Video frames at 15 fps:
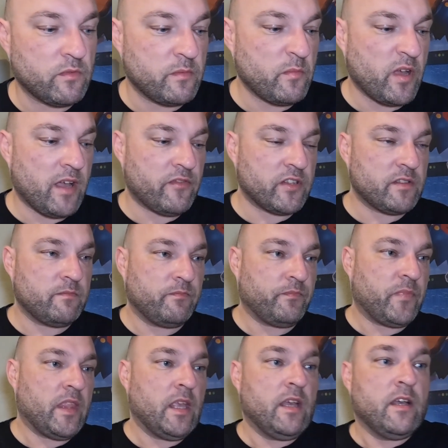We, have a,
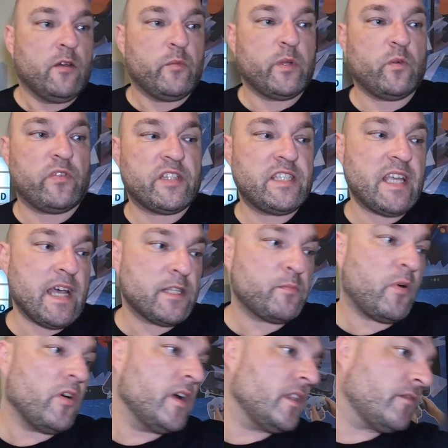we do have a debt
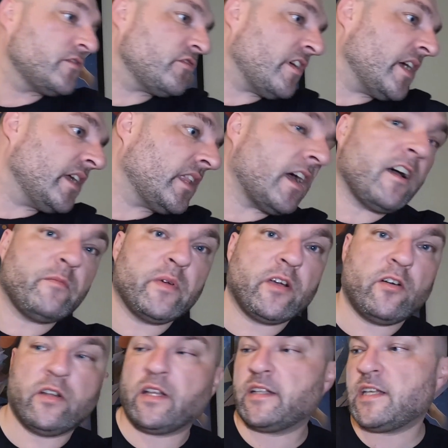pile of trade that I've been
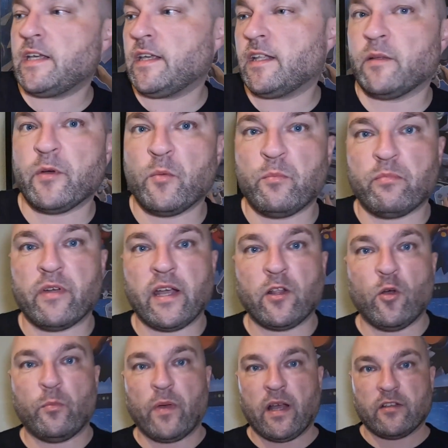kind of thinking about bringing
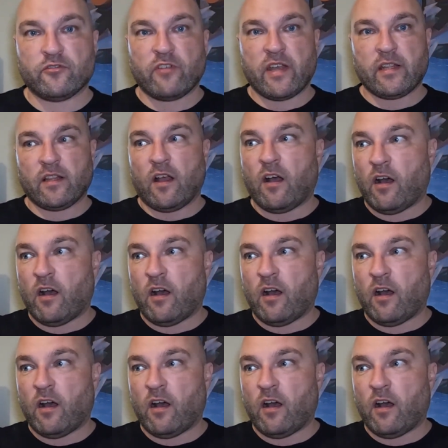up and trading